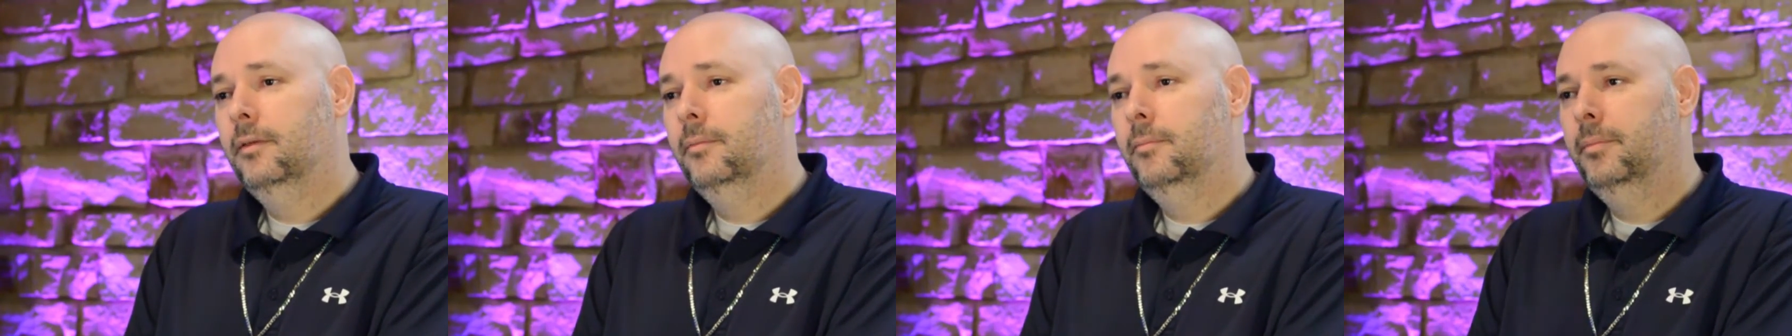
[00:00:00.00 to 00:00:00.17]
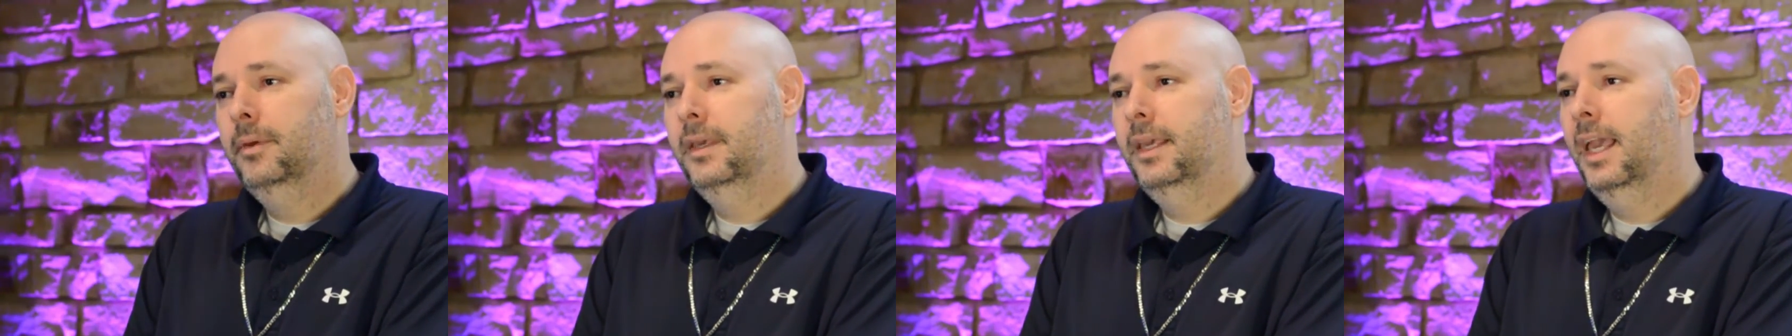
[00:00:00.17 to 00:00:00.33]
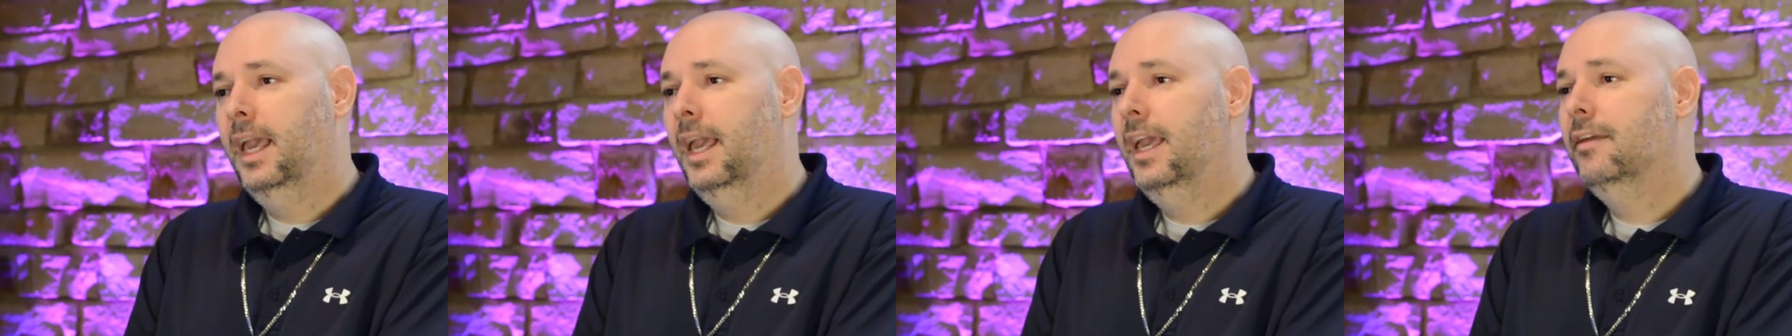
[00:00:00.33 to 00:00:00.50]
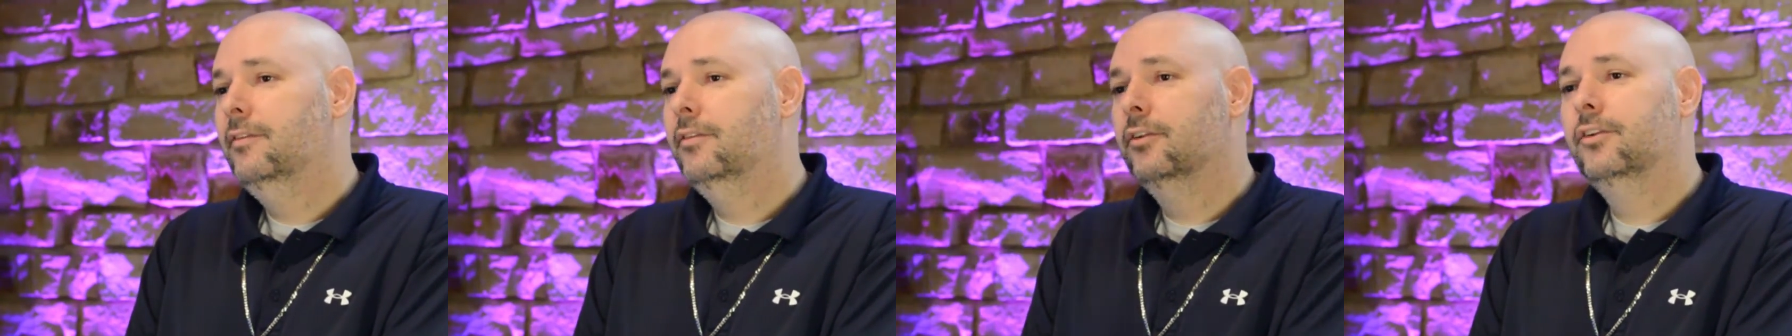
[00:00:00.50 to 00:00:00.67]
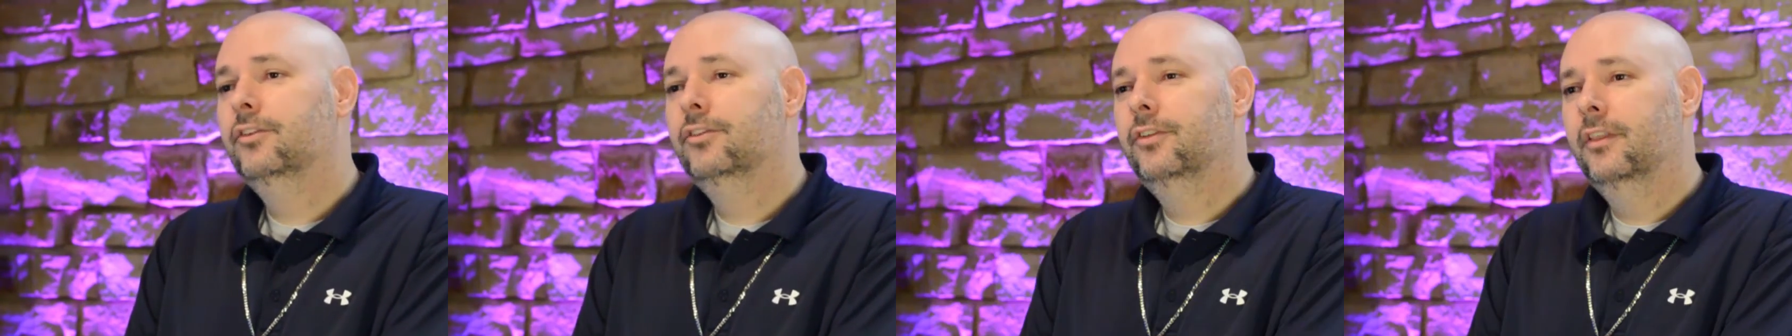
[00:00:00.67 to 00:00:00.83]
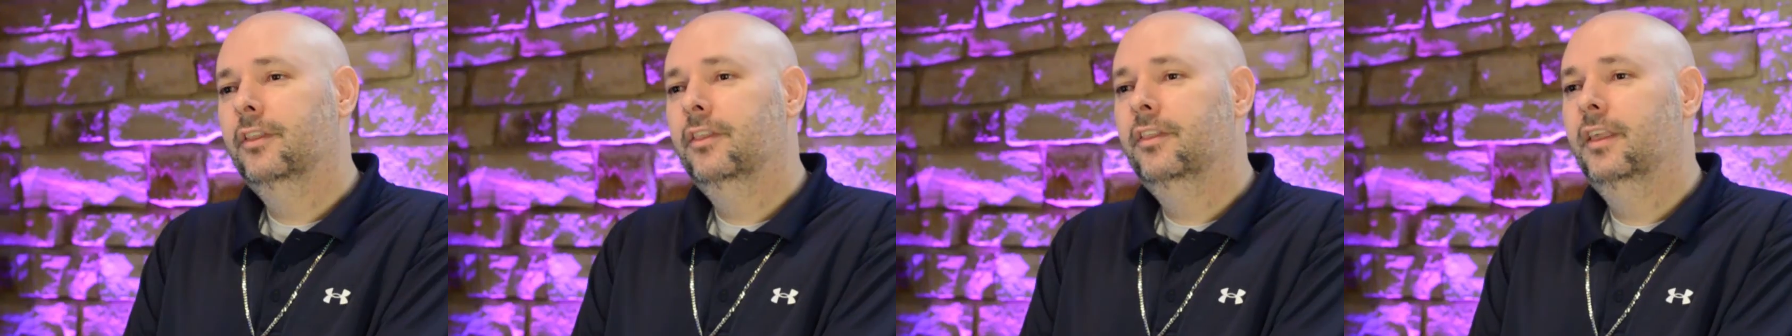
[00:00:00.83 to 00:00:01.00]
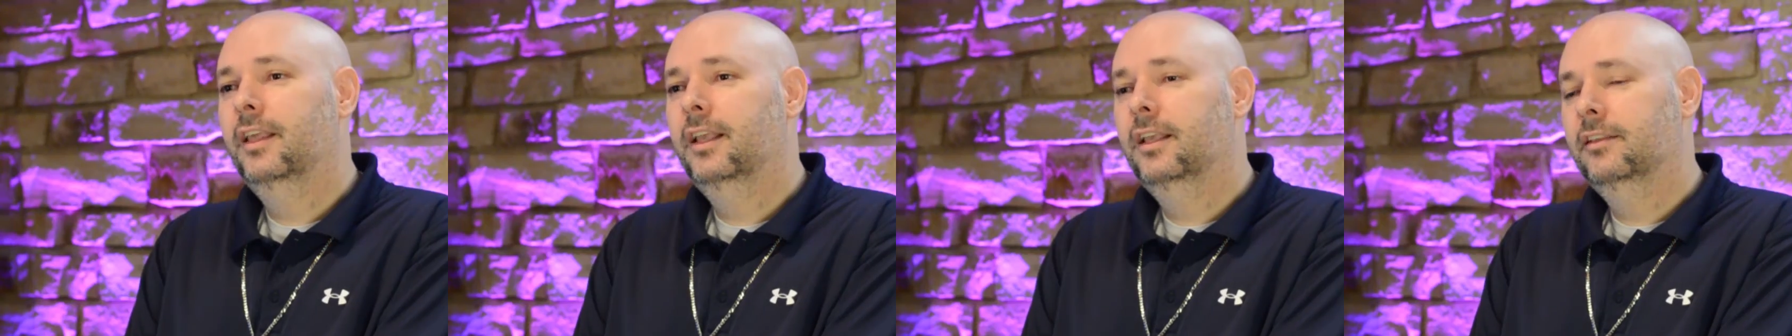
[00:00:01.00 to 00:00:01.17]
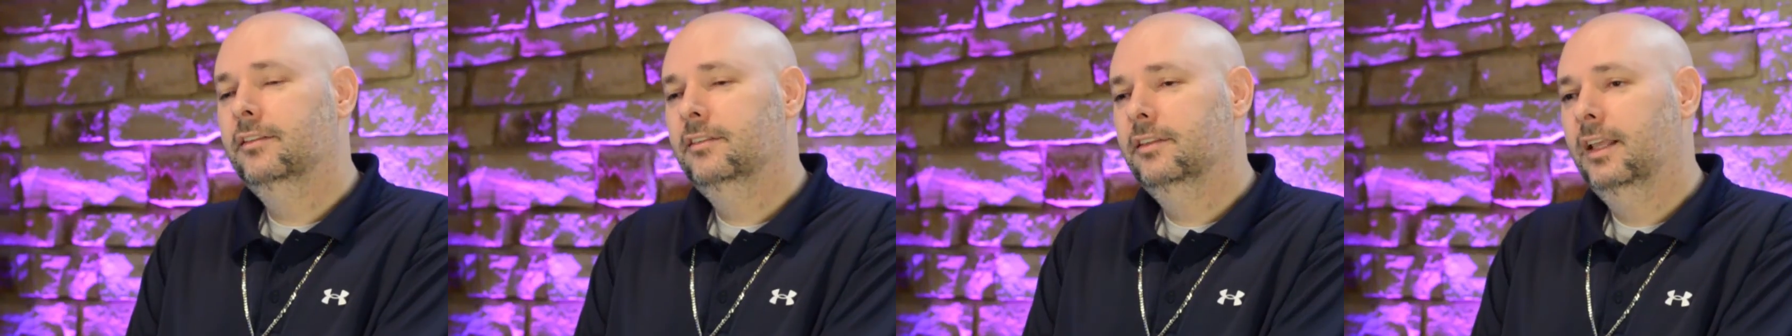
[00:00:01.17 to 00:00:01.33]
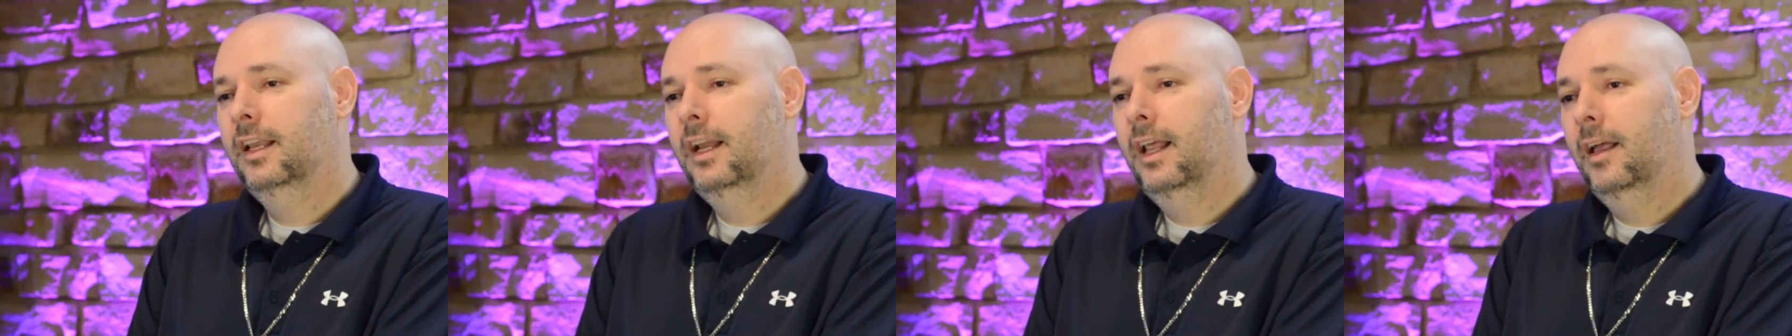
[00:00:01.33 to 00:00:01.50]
behaviors and things that